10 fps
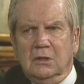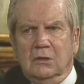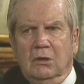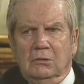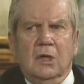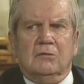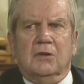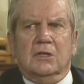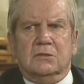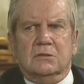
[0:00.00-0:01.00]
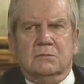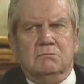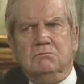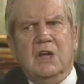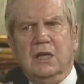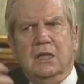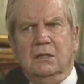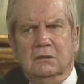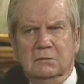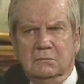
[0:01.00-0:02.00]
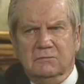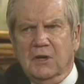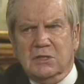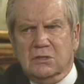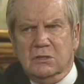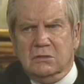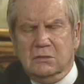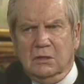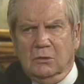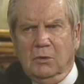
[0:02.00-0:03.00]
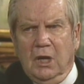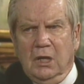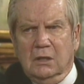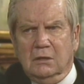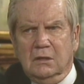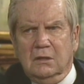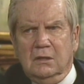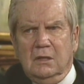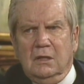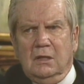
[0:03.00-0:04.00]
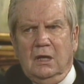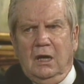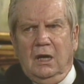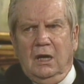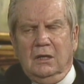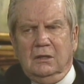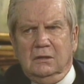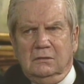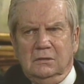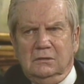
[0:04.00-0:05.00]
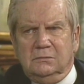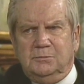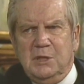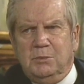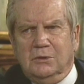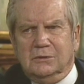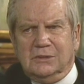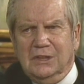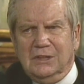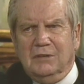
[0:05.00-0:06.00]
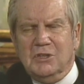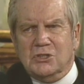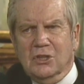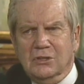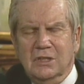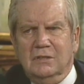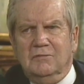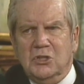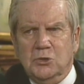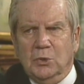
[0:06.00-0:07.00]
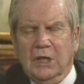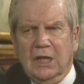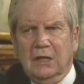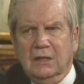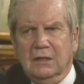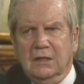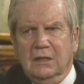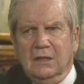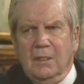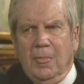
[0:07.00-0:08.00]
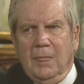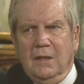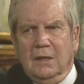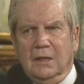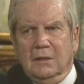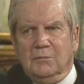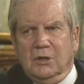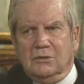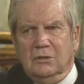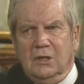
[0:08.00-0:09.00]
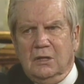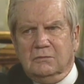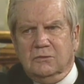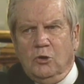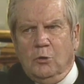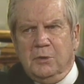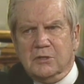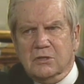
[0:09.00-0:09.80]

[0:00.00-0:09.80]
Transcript: You know, love has many faces in a way. Uh, people can love each other individually, but to love corporate